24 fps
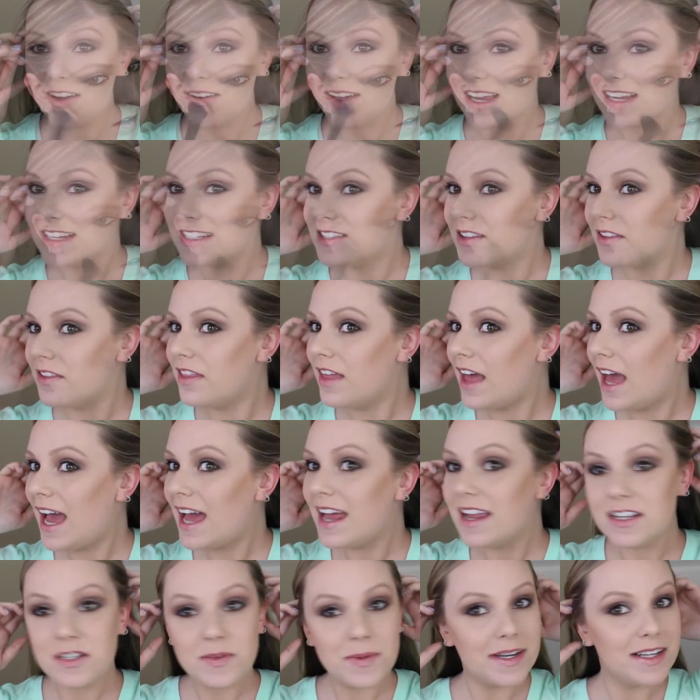Okay, so
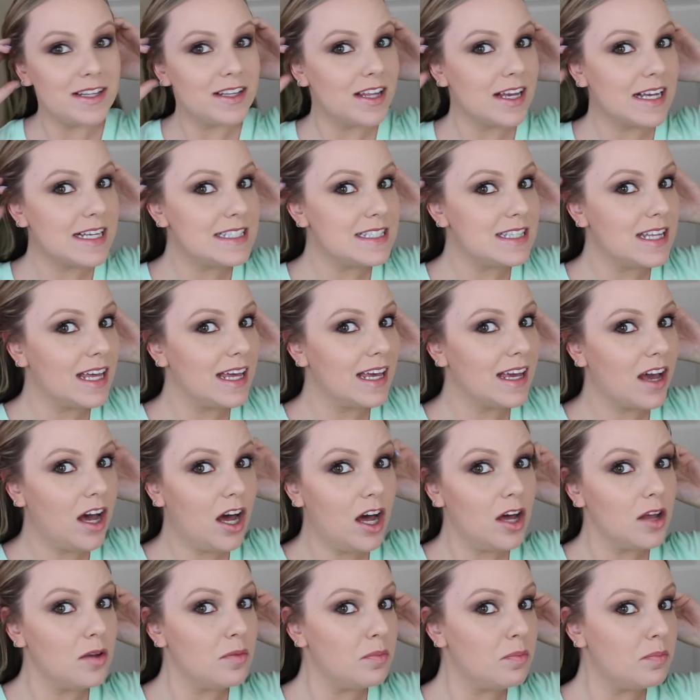that is what it looks like
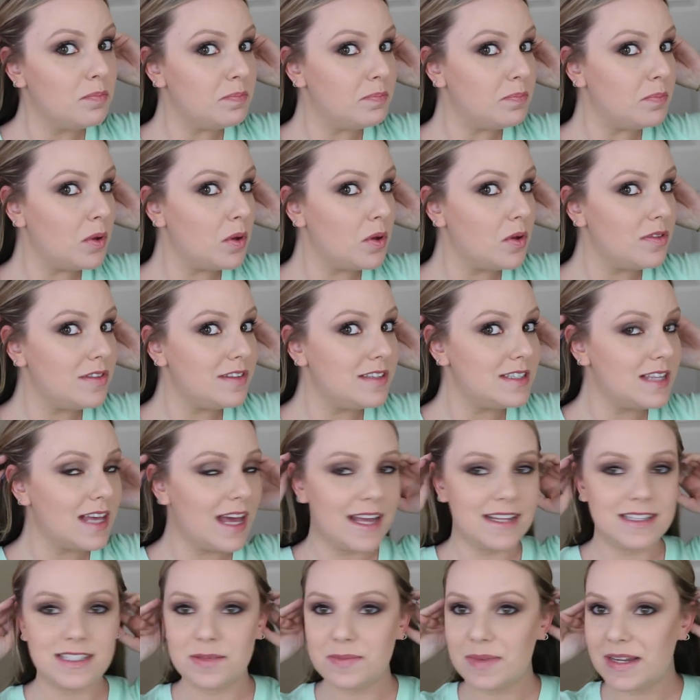on both
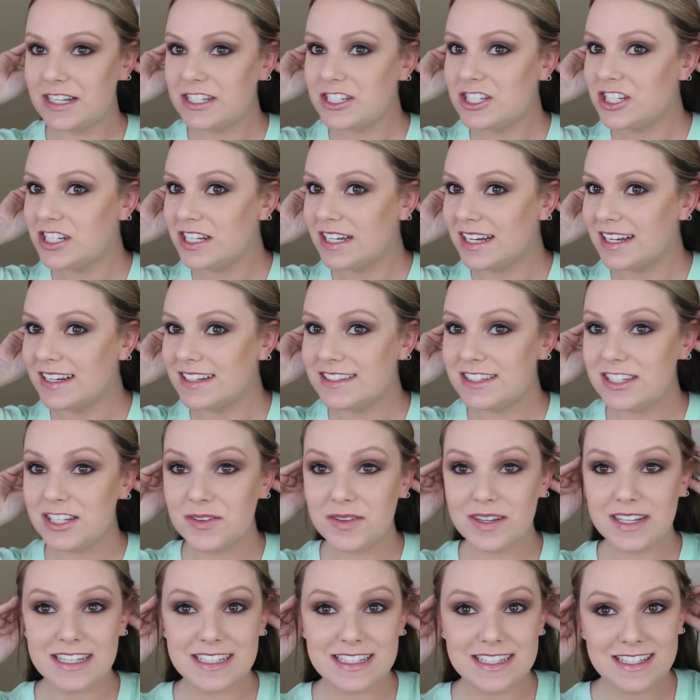sides of my cheeks. You
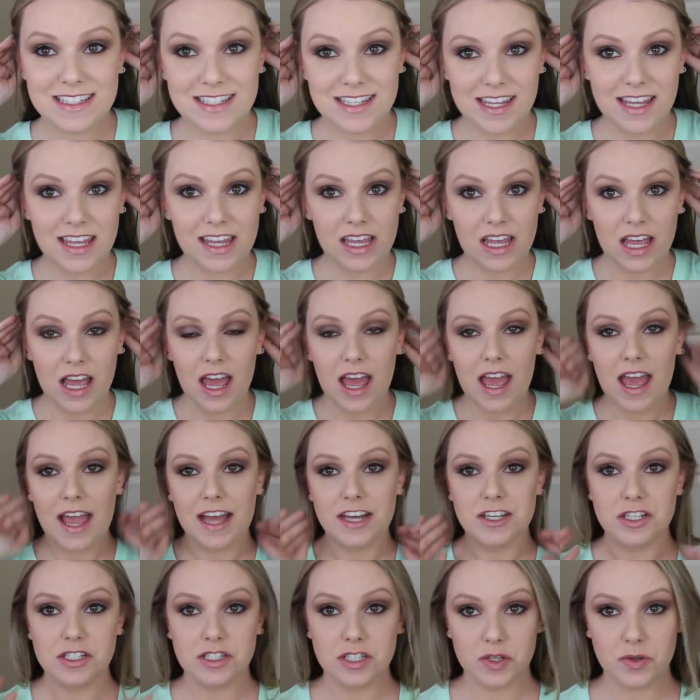can see
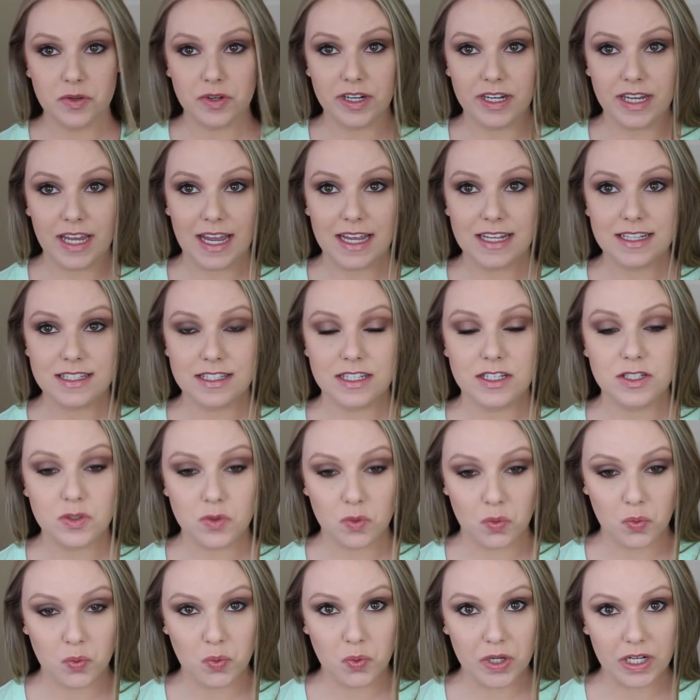it just creates this
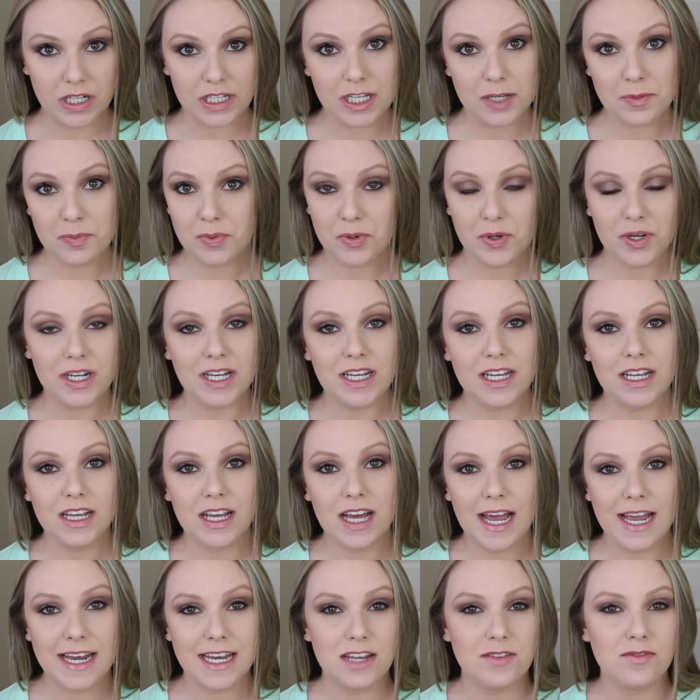really pretty
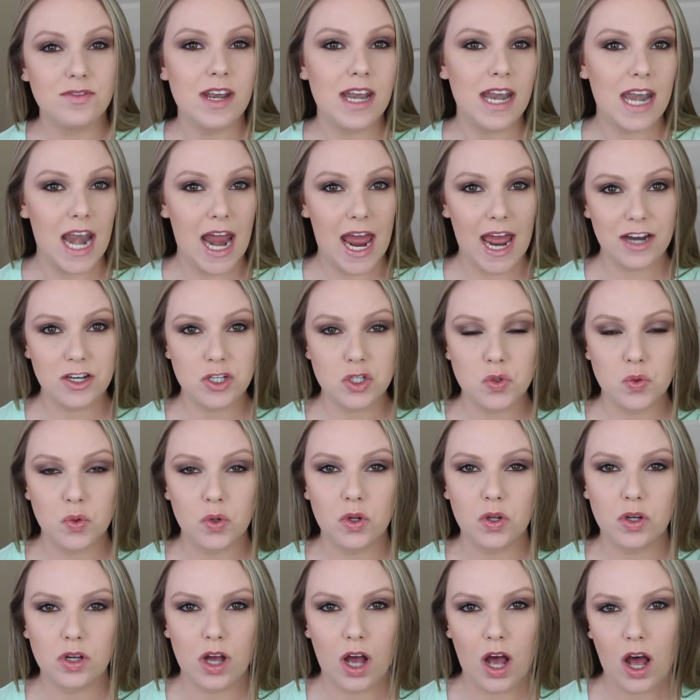kind of
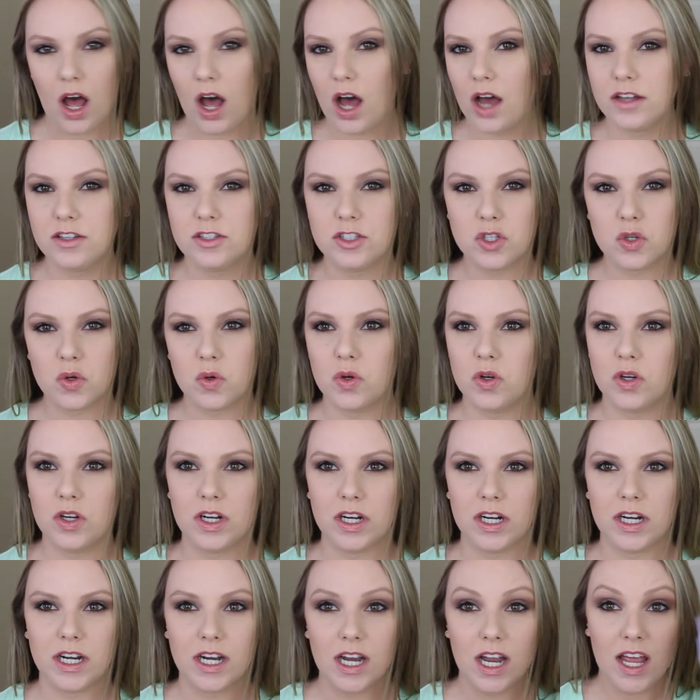natural
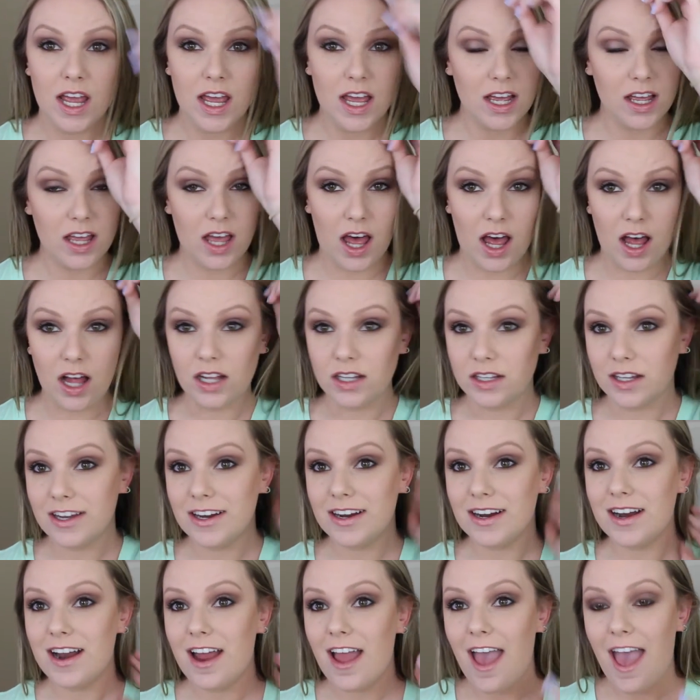contour
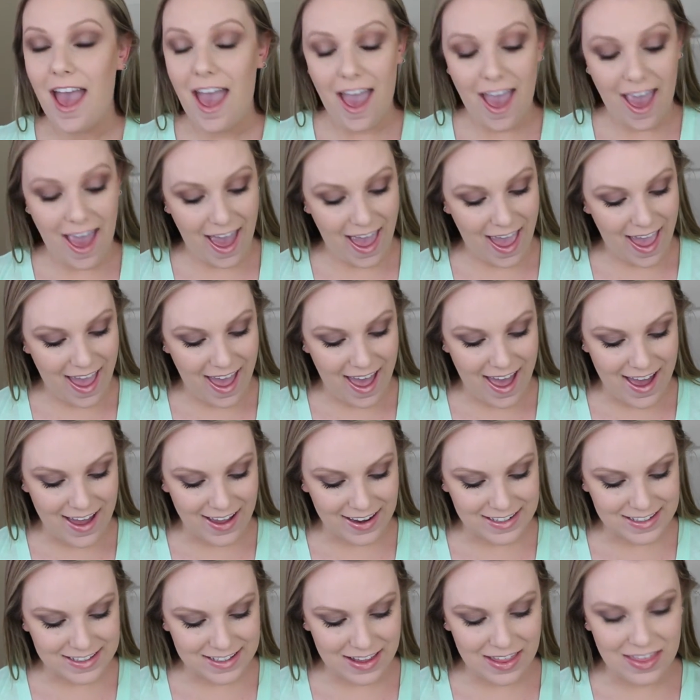color,
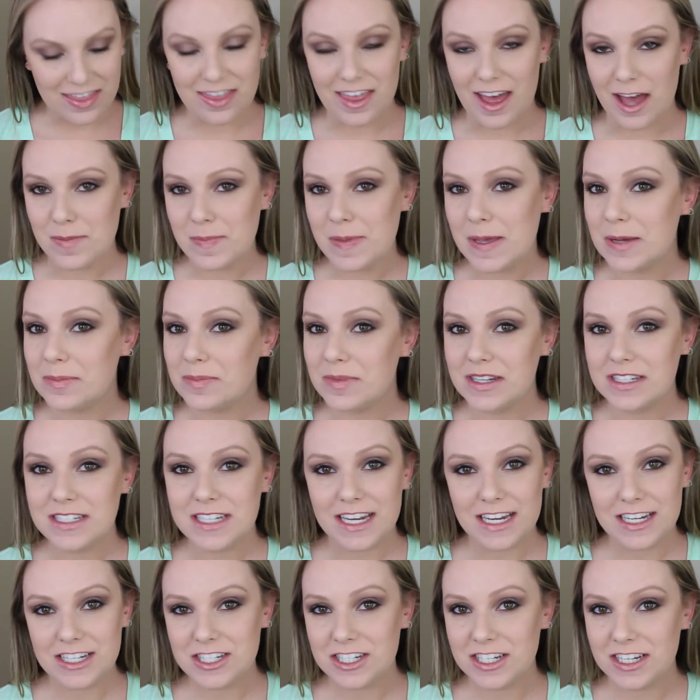and that
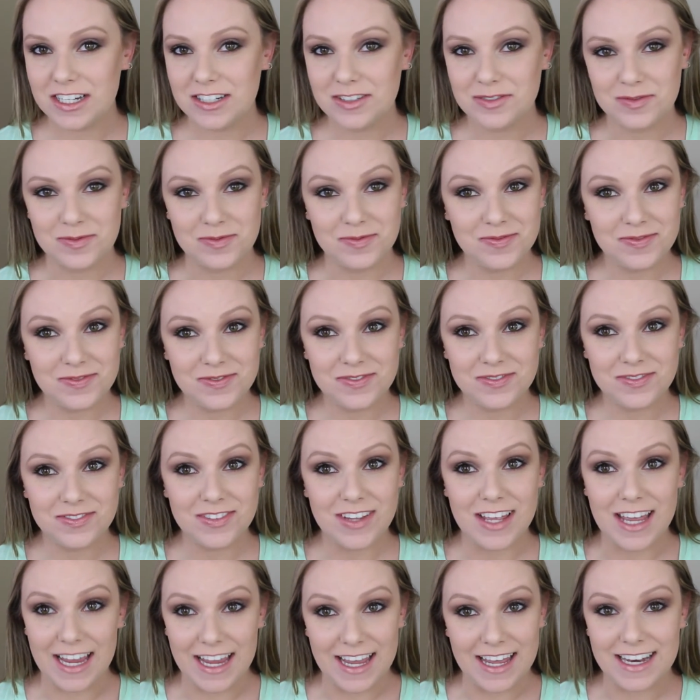pigmentation,
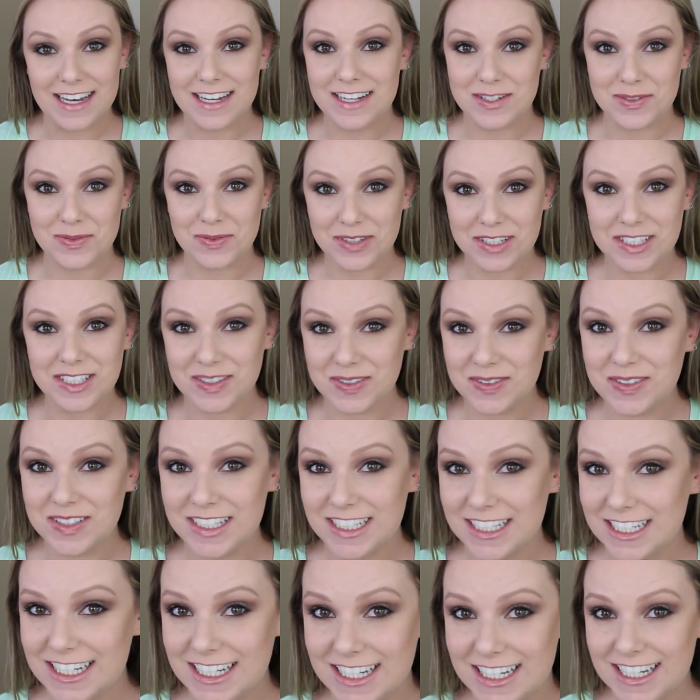it is really, really